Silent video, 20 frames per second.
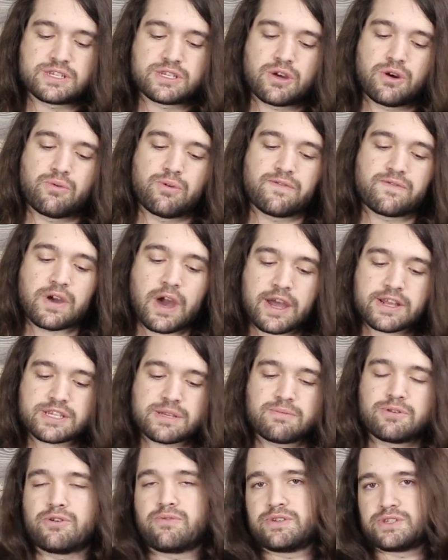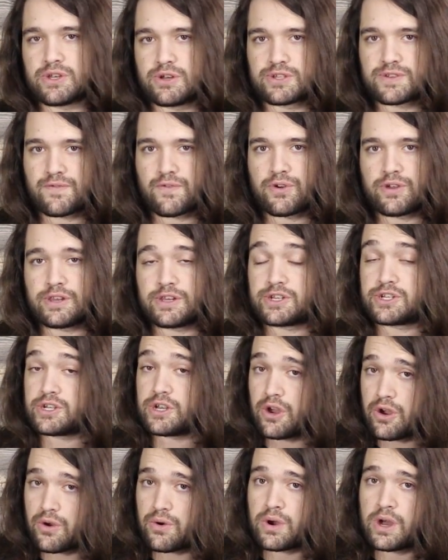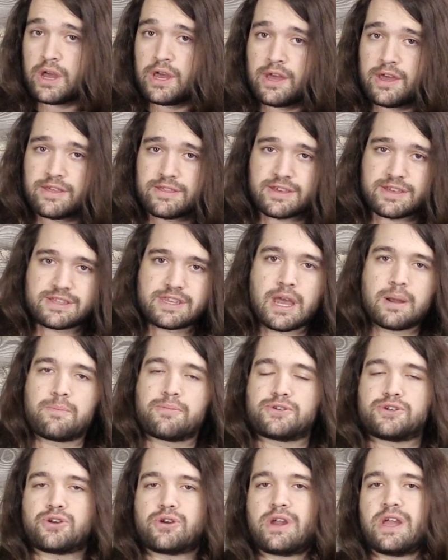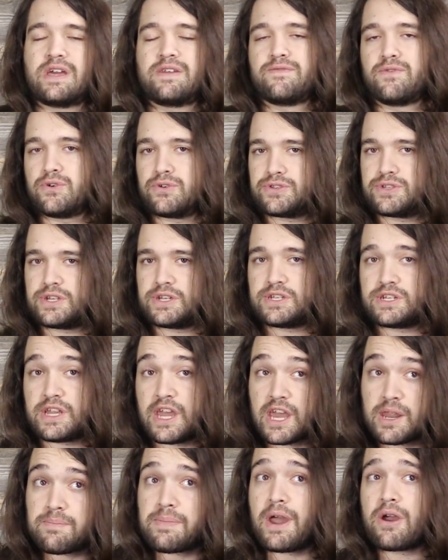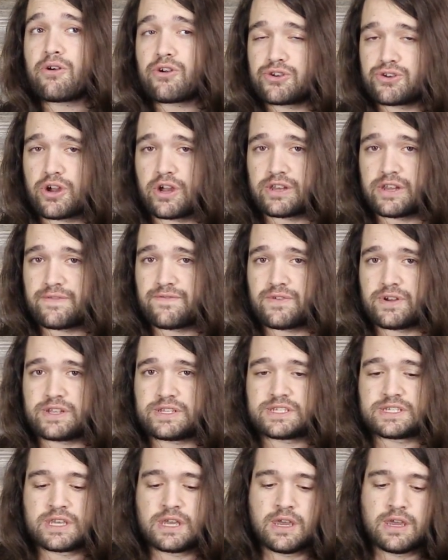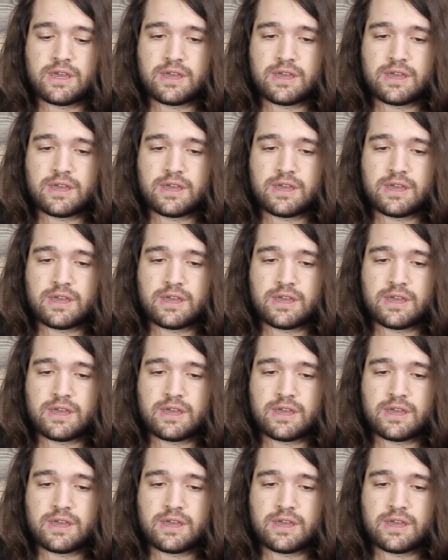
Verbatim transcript: So we've got some new results for you to show the temperature and voltage and power draw difference.